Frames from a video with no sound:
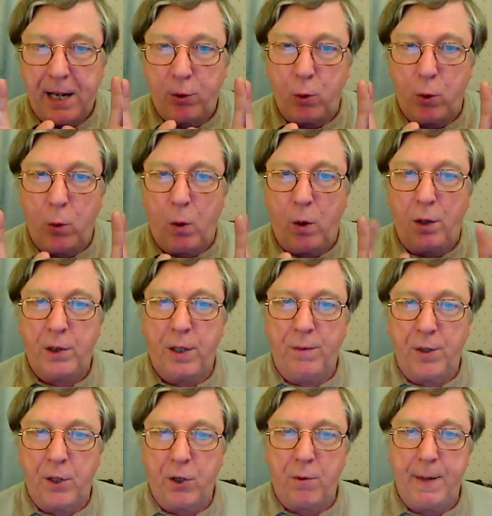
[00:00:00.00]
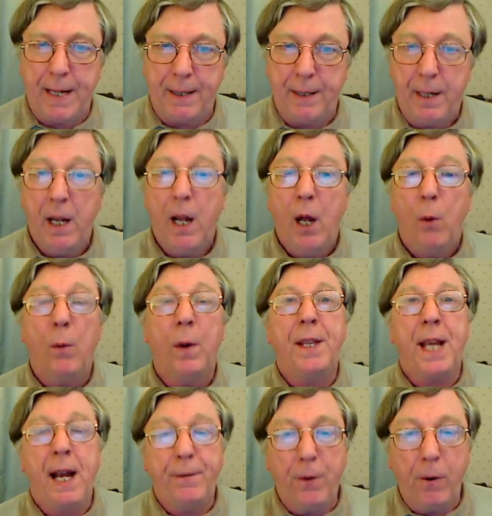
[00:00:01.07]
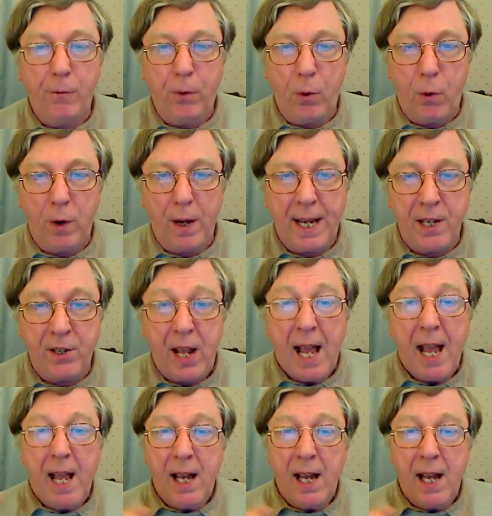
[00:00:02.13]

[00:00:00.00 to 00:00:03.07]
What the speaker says: actual quality of the screen, where the iPhone 4 is